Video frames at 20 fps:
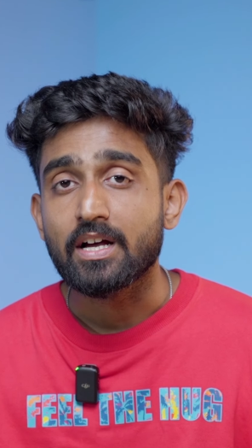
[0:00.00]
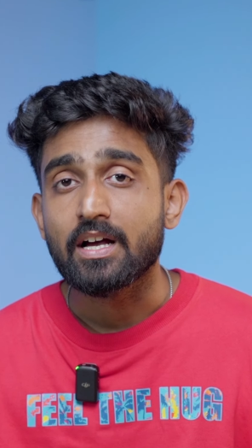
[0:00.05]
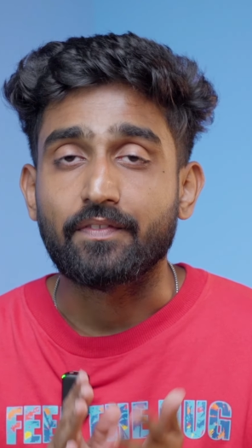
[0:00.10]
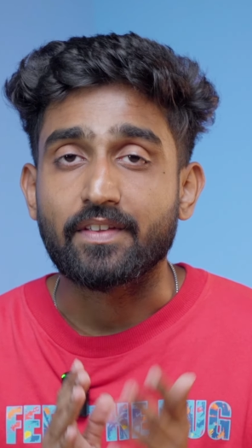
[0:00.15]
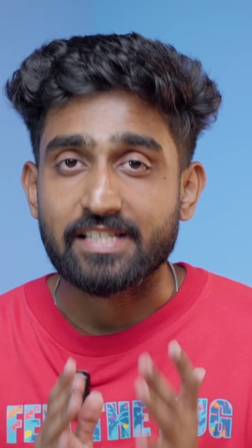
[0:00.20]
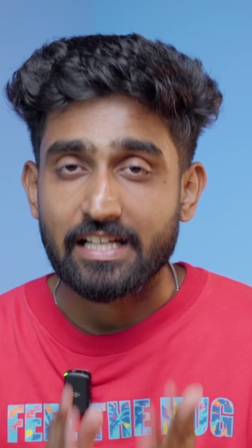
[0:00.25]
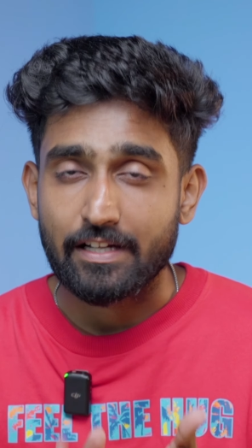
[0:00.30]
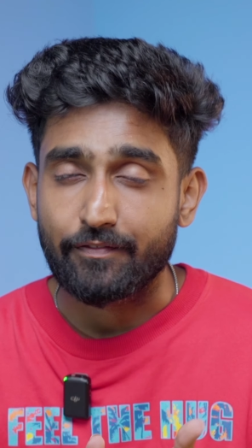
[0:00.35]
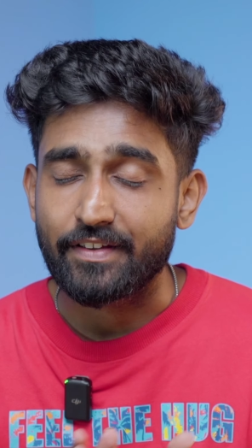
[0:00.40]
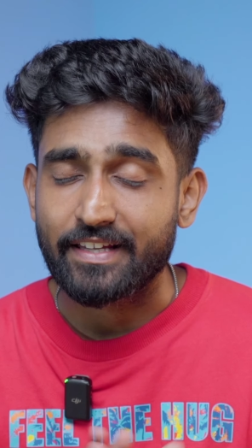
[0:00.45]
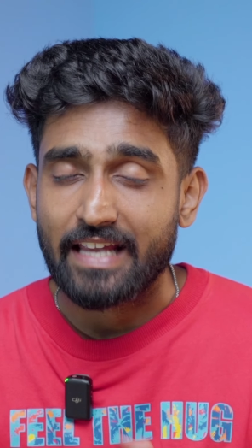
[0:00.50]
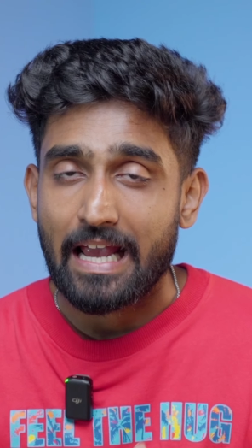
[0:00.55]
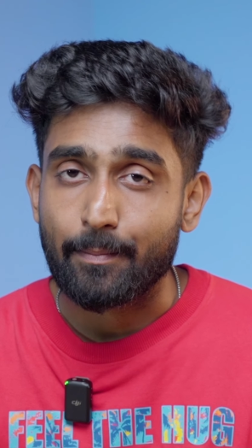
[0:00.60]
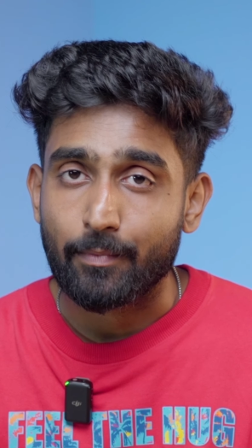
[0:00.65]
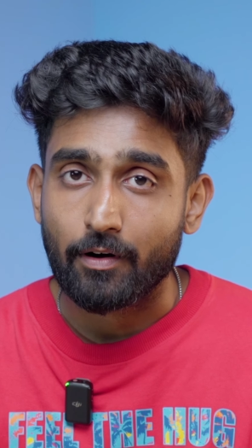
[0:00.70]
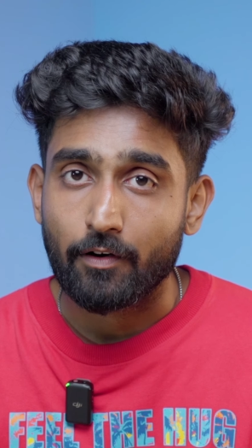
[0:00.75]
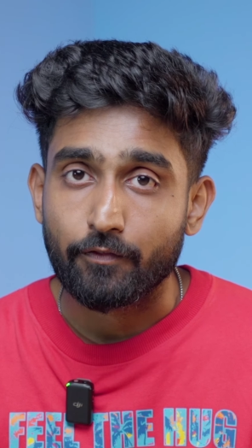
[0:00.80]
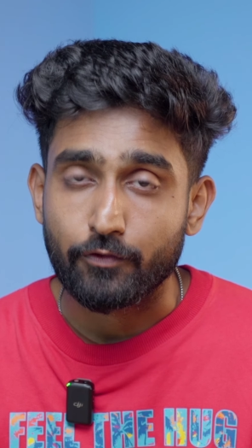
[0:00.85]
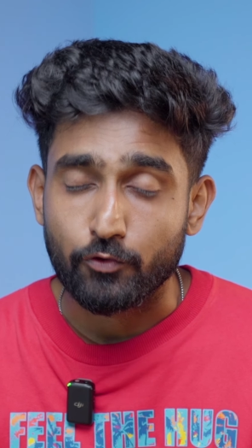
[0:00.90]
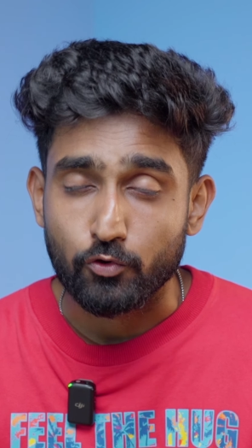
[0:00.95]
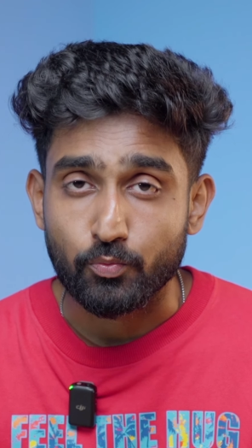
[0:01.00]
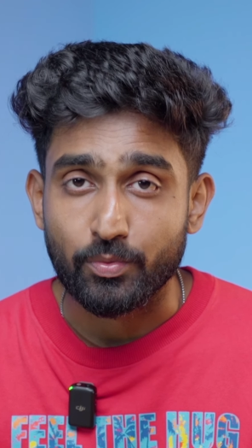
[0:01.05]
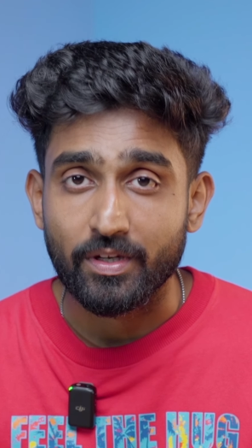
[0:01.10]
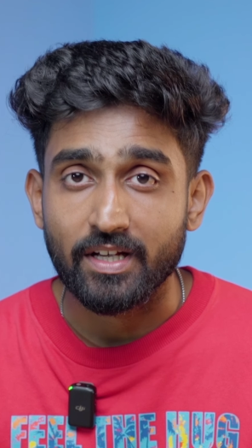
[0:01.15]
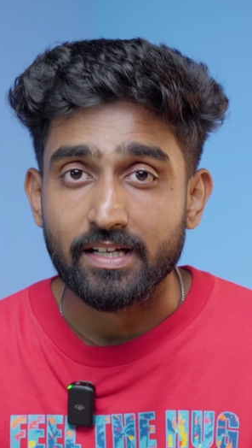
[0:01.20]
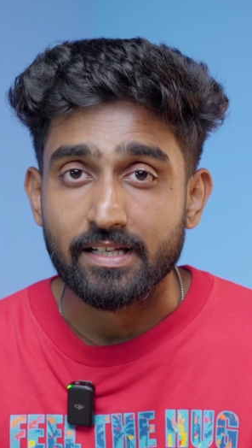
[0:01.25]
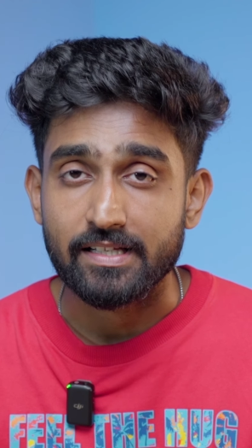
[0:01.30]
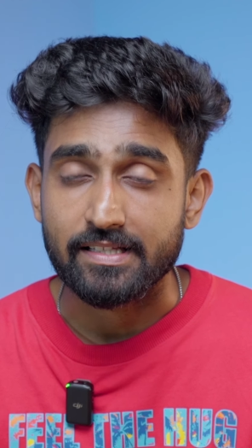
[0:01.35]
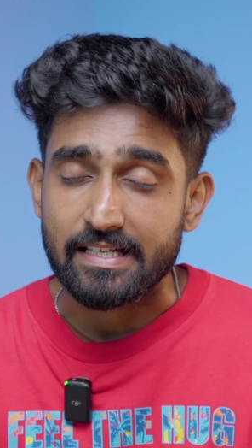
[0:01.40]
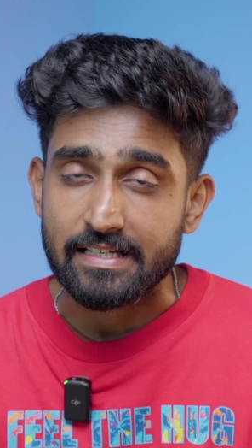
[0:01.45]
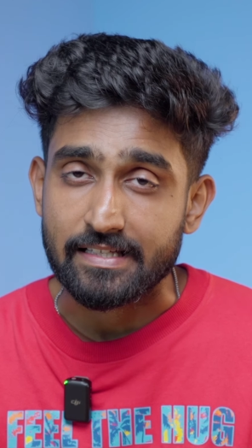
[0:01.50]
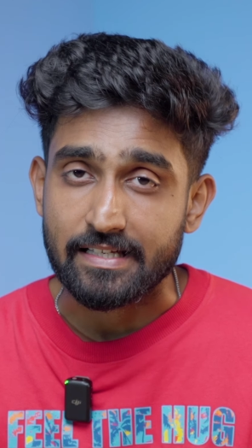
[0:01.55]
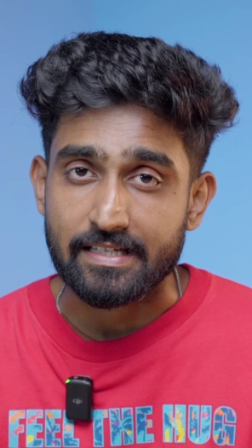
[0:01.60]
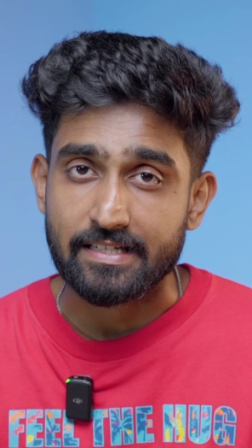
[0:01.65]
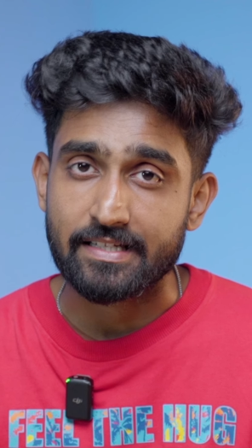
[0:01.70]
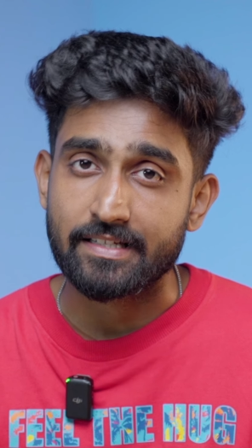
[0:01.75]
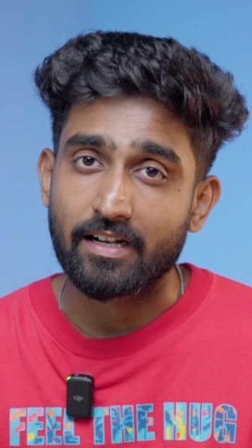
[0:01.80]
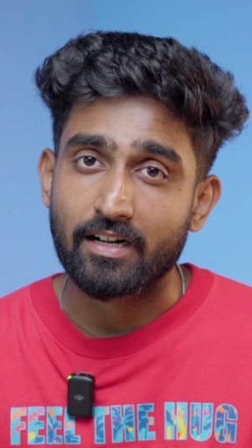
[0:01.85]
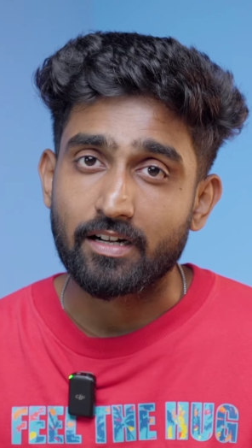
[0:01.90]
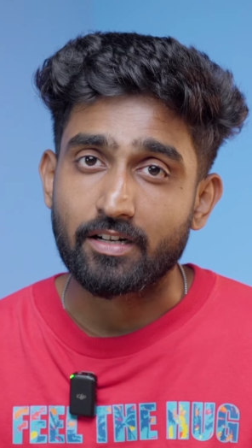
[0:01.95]
The selfie camera of Nubia
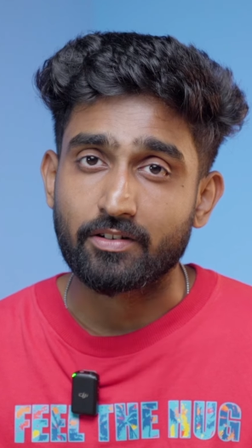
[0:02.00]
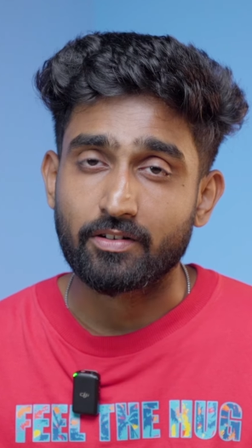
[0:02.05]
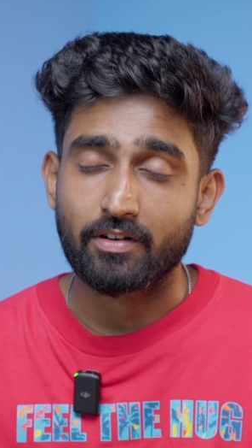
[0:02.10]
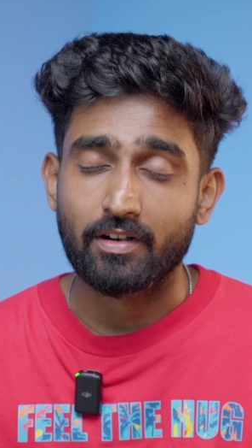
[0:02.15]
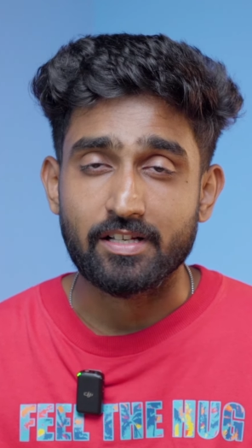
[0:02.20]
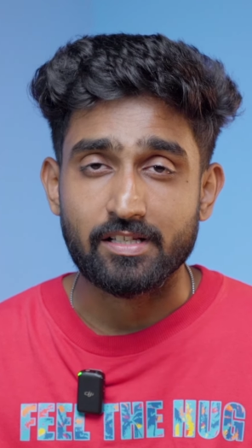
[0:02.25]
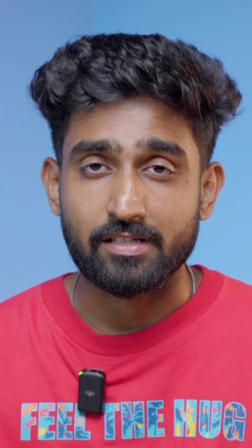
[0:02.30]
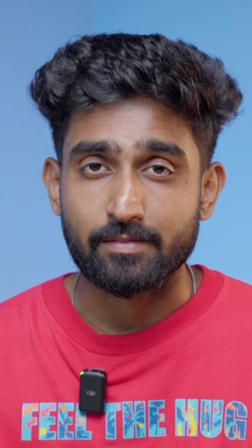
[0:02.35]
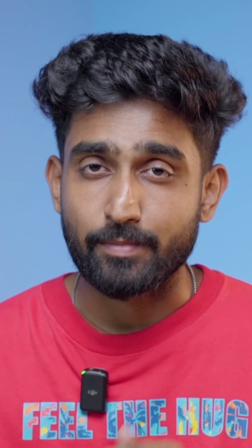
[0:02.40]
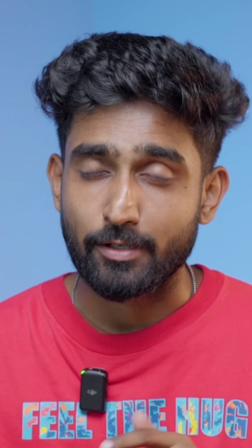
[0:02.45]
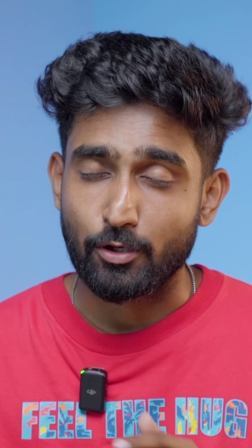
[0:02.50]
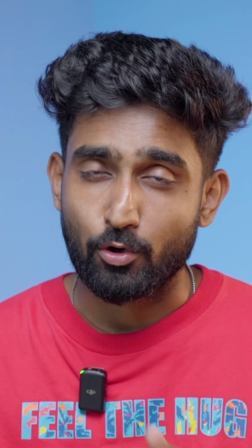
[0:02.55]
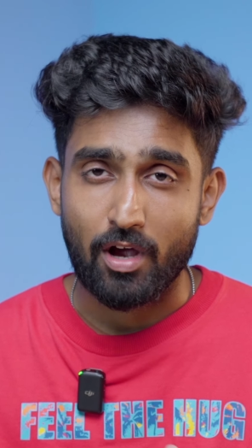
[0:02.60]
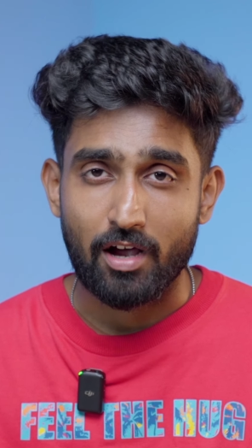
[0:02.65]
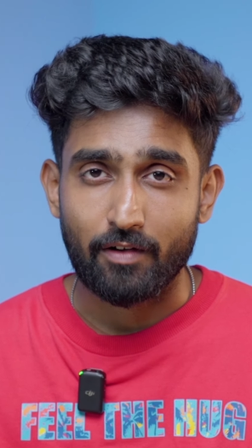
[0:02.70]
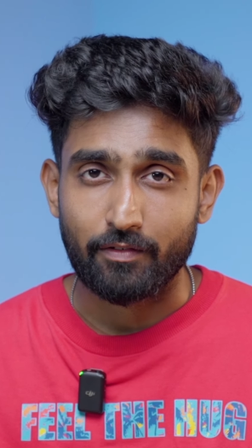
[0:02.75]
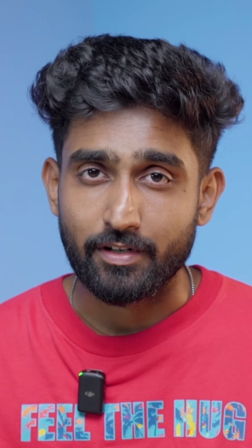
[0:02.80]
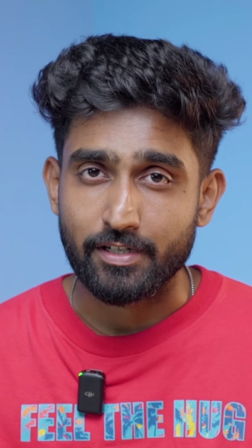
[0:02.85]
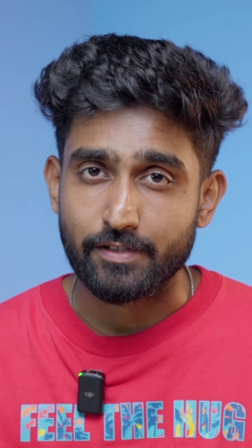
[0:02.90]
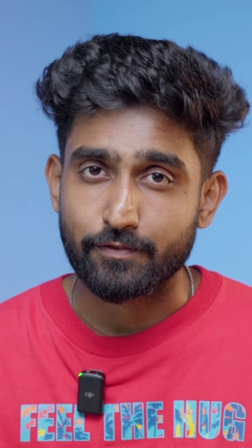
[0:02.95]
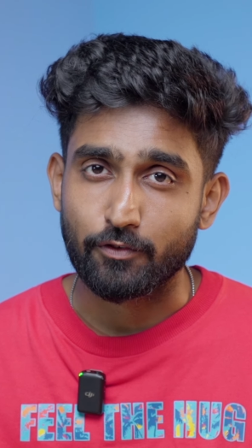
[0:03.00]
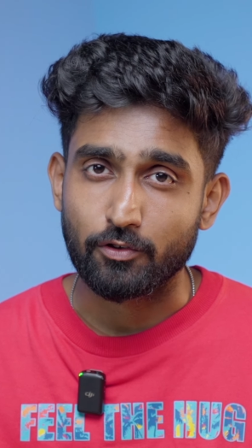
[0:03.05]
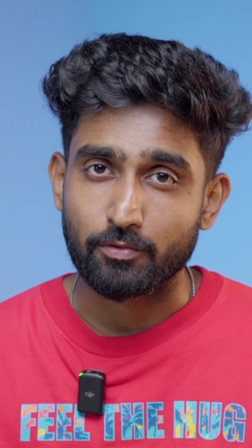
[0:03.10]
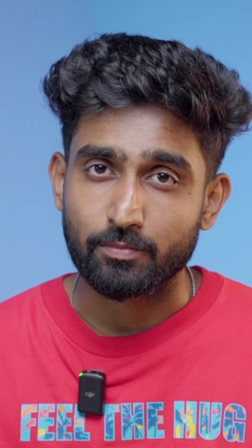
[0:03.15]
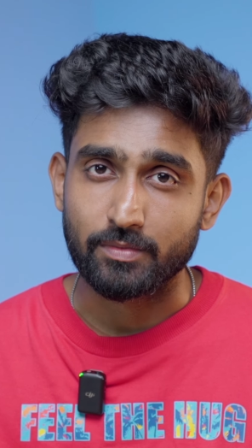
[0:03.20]
Z60 Ultra is below average for